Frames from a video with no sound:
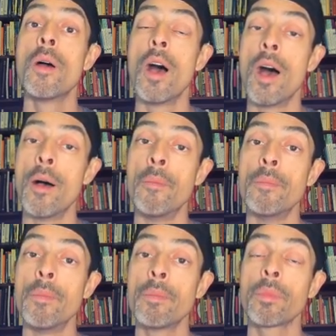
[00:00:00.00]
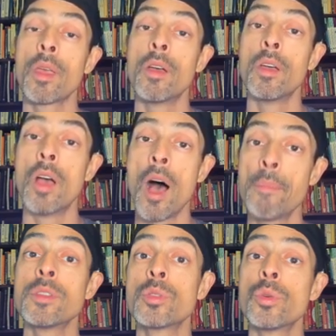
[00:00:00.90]

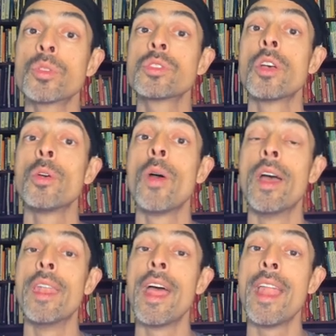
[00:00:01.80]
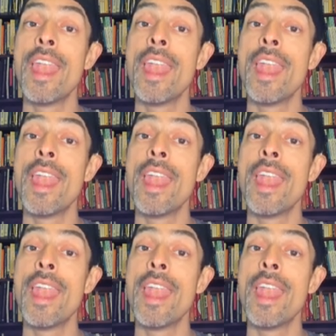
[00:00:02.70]
upper torso and